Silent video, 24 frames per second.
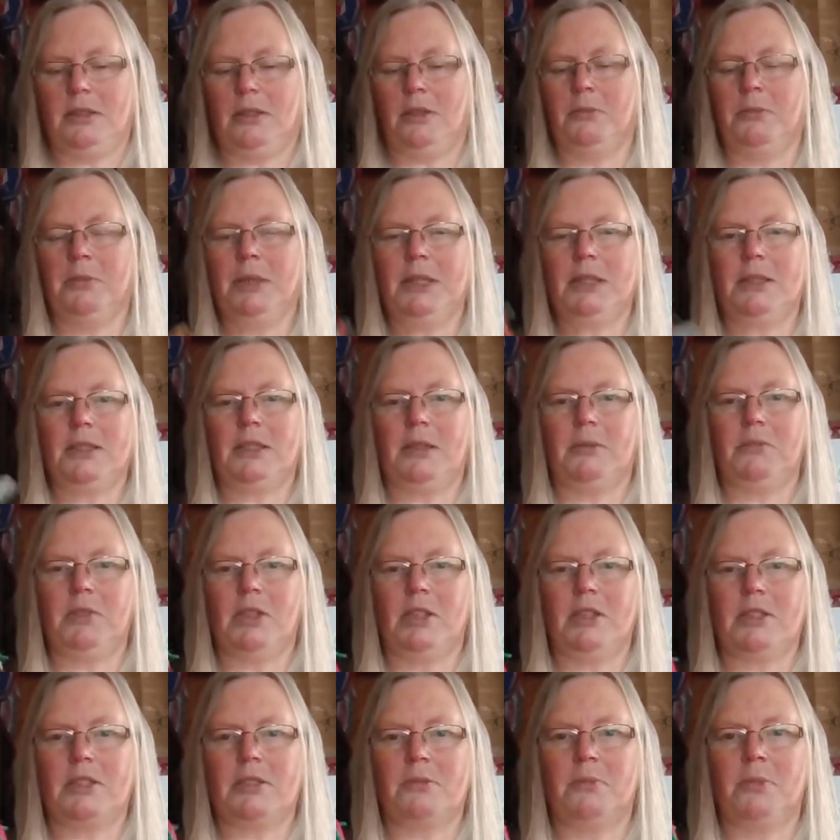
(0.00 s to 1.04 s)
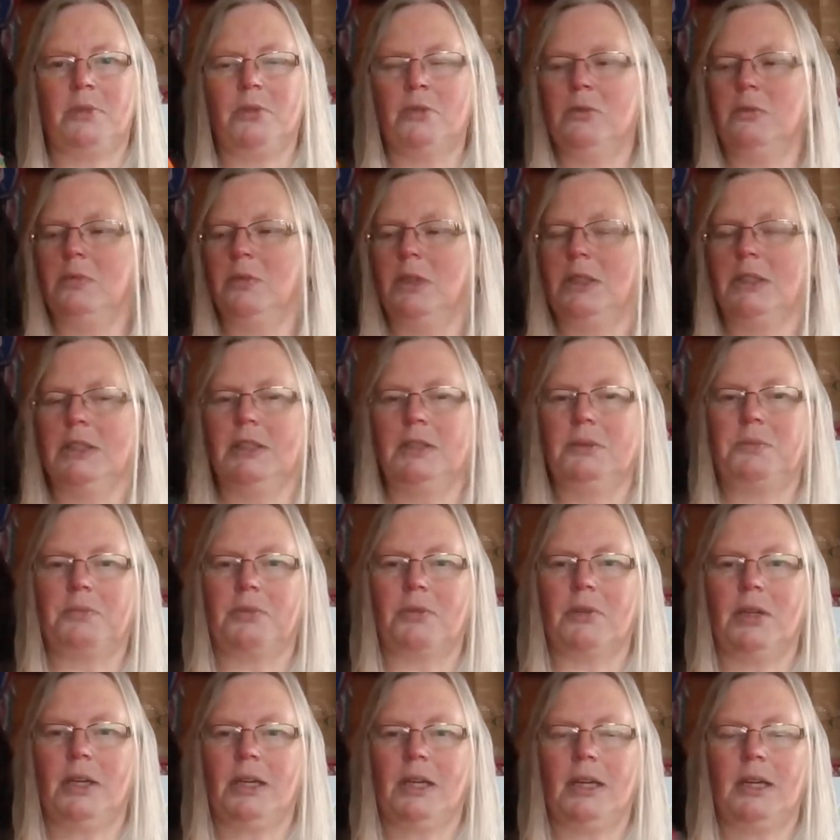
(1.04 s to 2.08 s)
I'll make something small with these
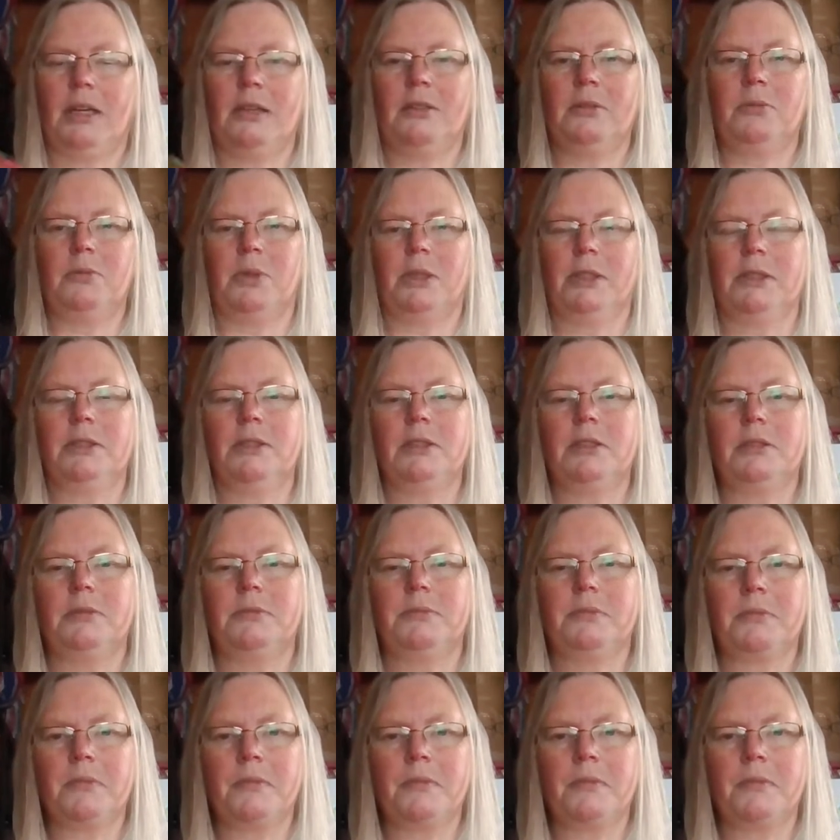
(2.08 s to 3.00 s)
bright coloured ones.